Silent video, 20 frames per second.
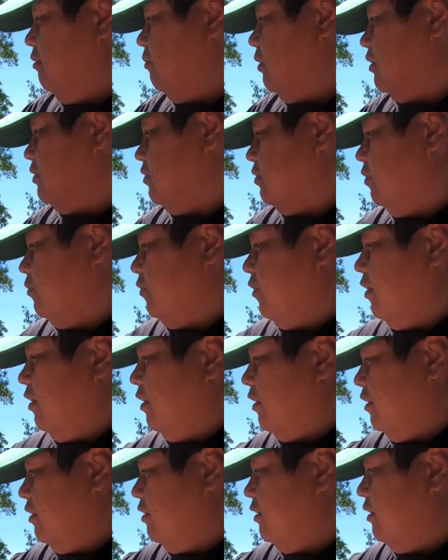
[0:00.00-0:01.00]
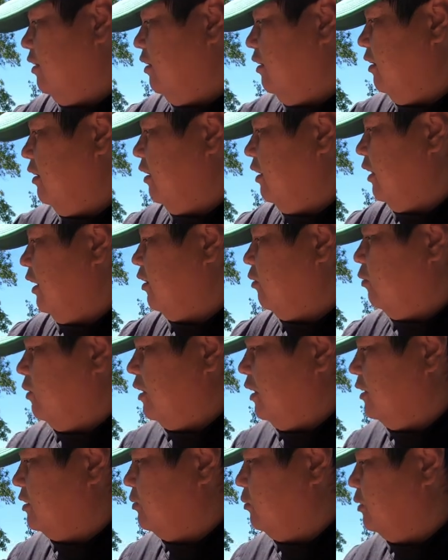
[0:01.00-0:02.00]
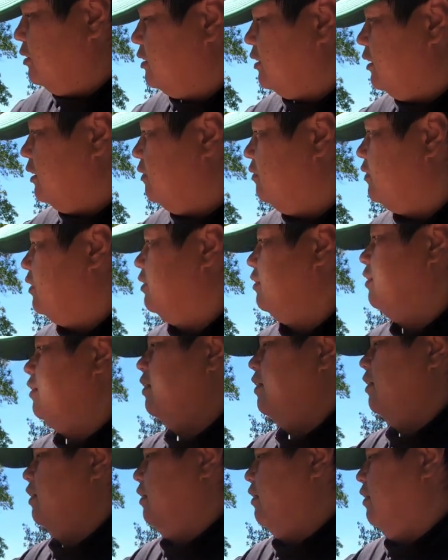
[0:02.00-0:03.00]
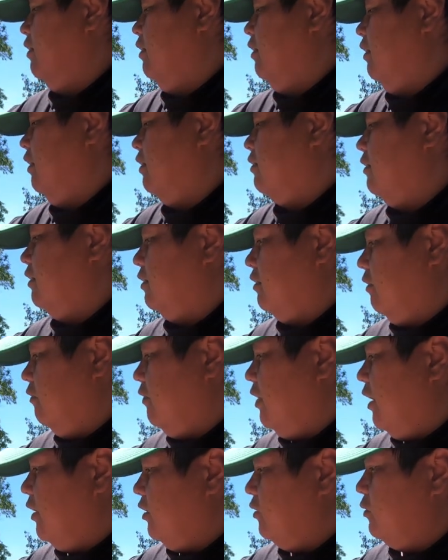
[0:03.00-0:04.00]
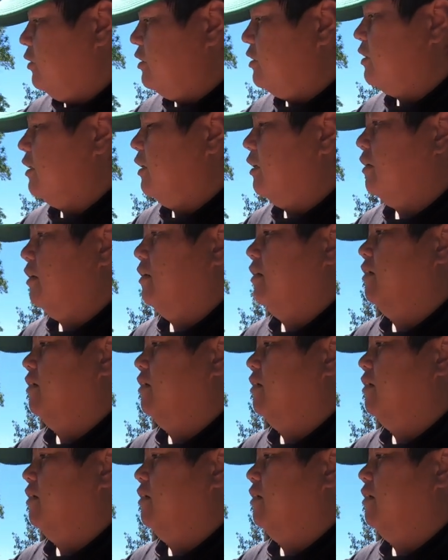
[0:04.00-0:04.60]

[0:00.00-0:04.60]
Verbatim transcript: But so far, I like what I received. I think the value is there.